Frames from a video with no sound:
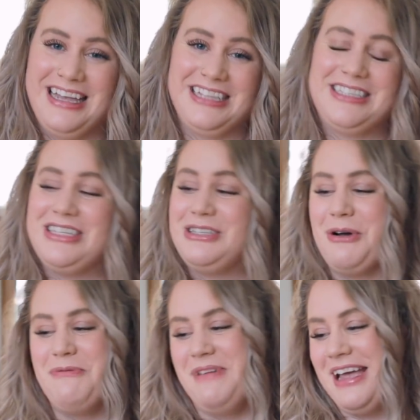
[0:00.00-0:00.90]
It's
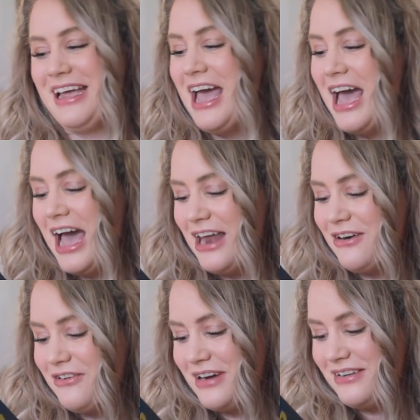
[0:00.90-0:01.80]
so big. I
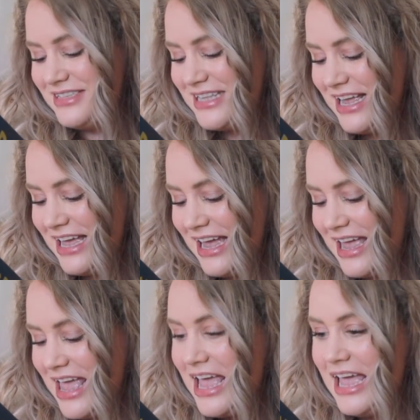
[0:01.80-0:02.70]
don't know what I was thinking.